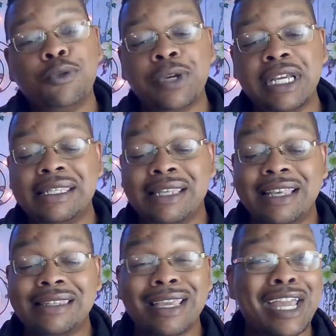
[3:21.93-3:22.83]
you
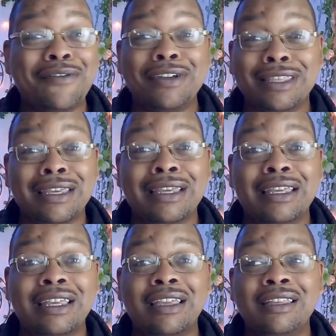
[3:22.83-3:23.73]
reassess like everything.
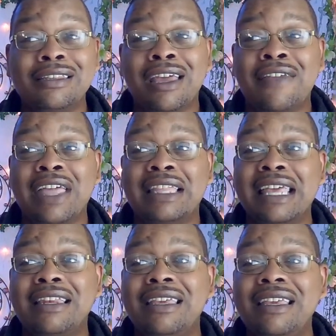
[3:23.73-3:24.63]
It's kind of like
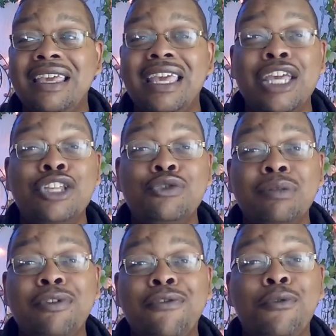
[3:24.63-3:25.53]
that
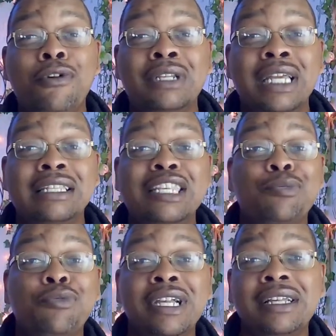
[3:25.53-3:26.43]
entry before like the
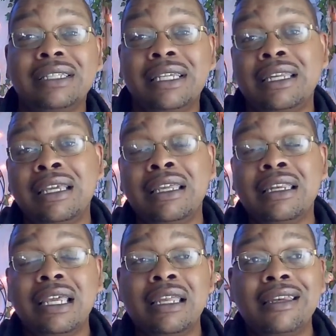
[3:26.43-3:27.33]
spring cleaning
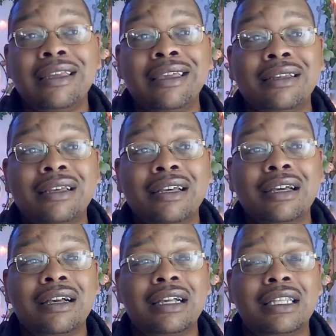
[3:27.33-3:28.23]
and
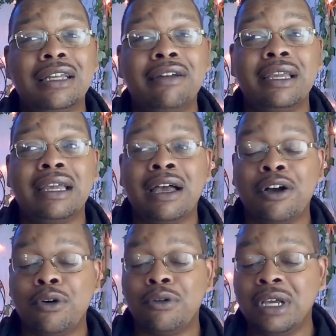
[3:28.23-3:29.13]
clearing
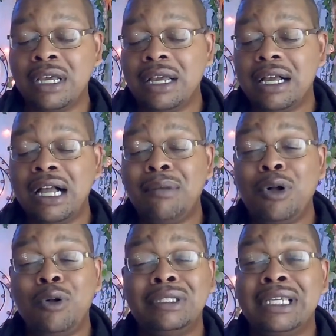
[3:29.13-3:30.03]
out
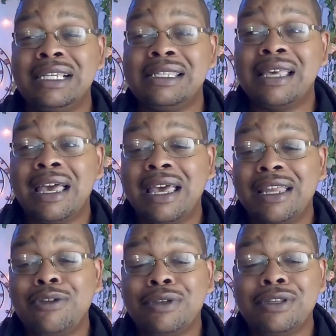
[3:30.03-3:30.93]
old things
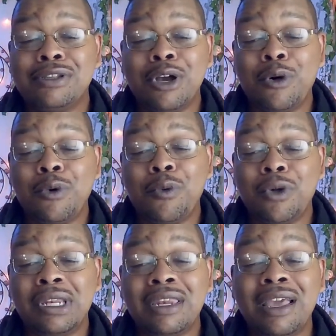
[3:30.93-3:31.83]
that you just know
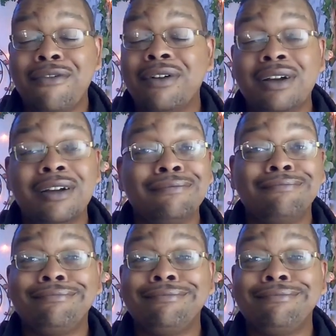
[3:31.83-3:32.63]
will never.